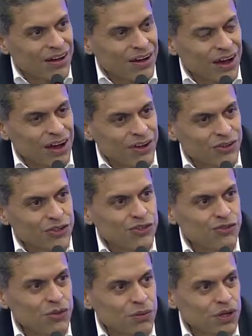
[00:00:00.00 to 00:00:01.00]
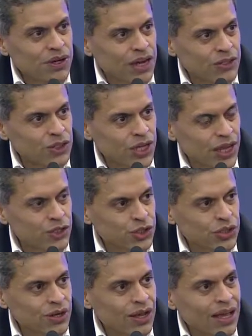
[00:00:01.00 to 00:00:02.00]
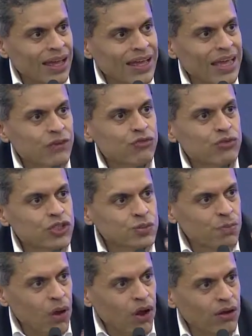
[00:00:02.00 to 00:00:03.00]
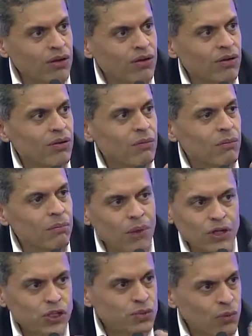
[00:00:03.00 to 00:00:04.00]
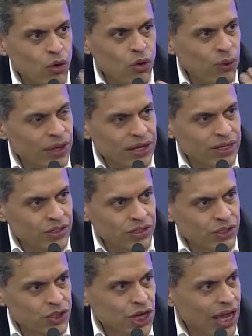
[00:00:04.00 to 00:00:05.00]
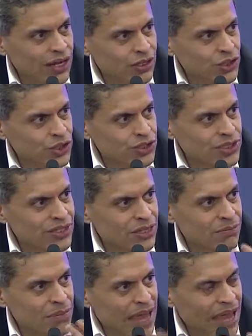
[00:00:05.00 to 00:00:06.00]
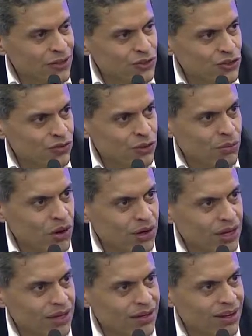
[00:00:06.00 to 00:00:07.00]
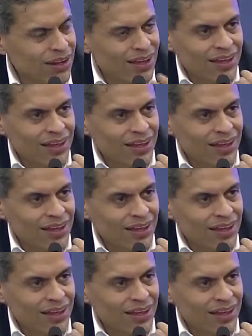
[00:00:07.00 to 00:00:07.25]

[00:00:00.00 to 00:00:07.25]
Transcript: uh, distributed education can respond much more quickly to the challenges and demands of the market